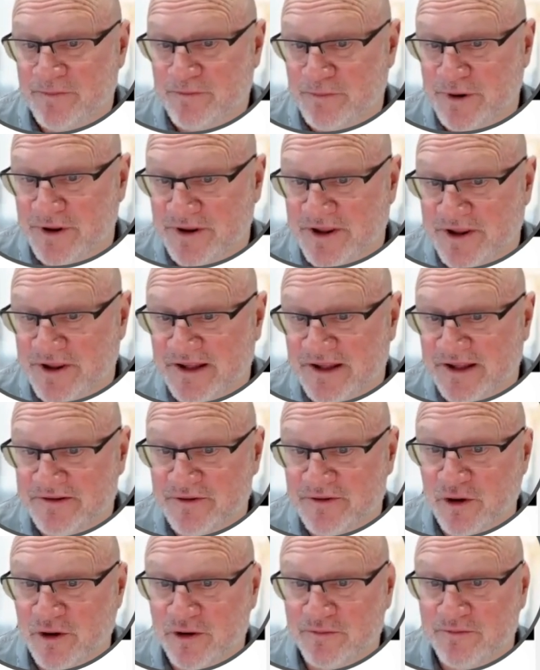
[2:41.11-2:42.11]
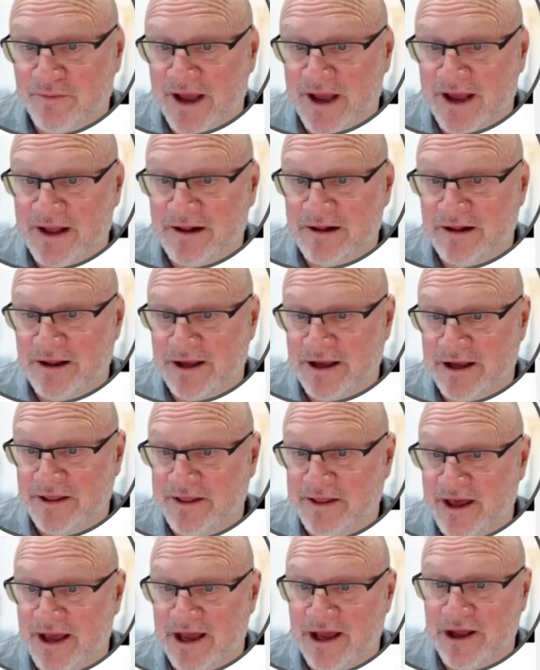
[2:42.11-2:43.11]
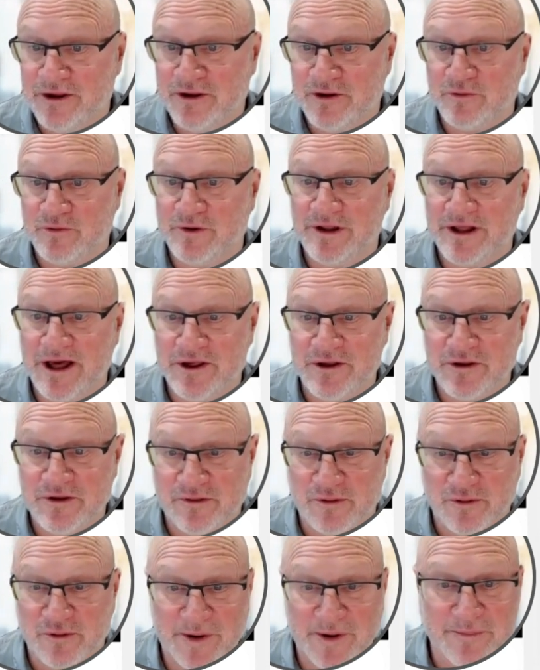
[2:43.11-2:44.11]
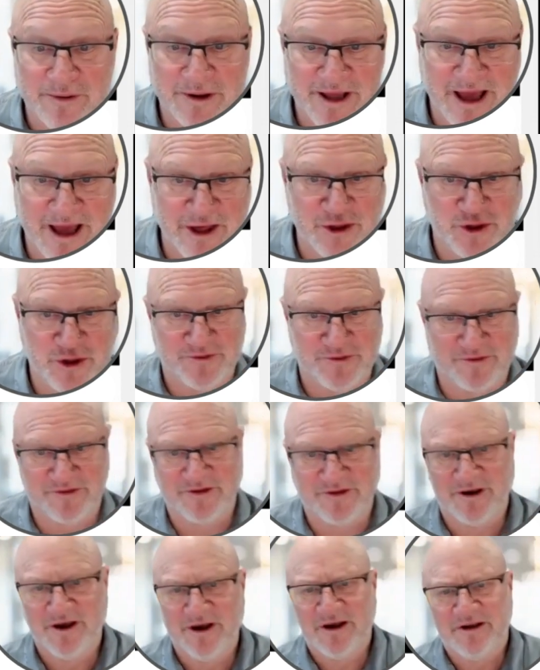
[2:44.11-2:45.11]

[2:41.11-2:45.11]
but does not make clear their interrelations or implications.